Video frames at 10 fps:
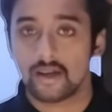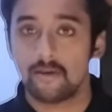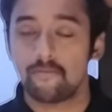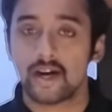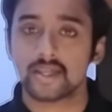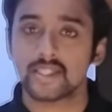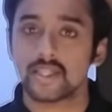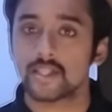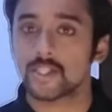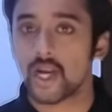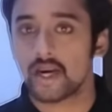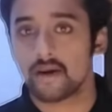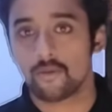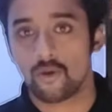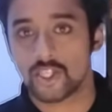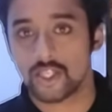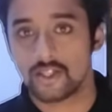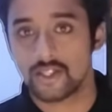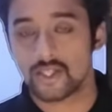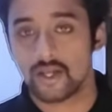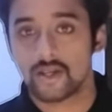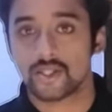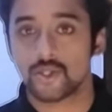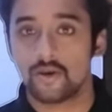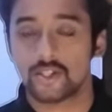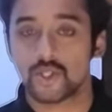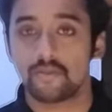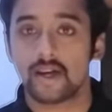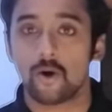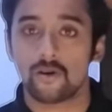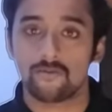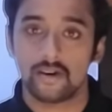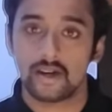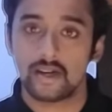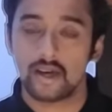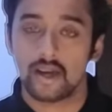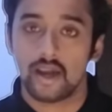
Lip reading: Keep practicing these random questions so as to be confident